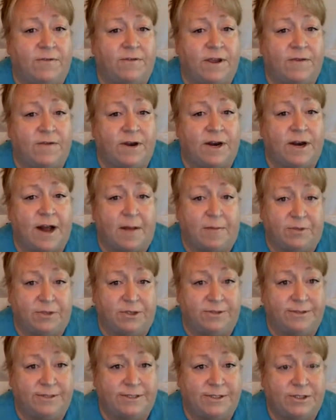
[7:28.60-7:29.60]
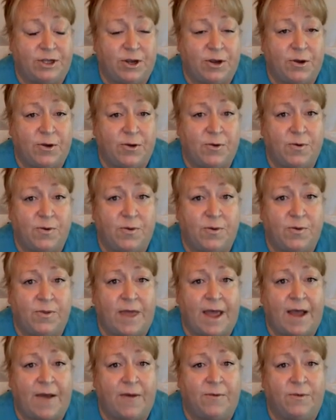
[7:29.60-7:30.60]
if given an option. So
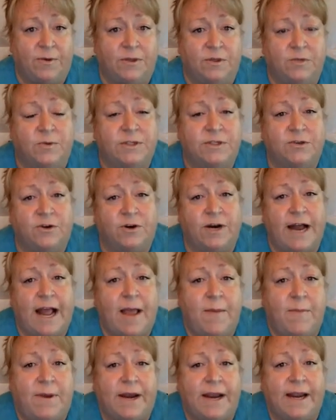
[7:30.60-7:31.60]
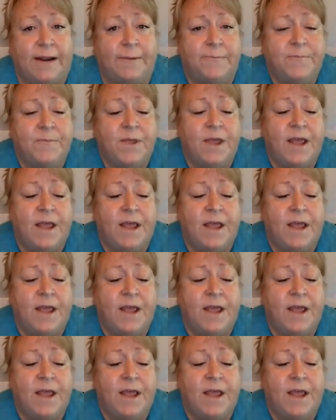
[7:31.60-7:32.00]
that was what started happening.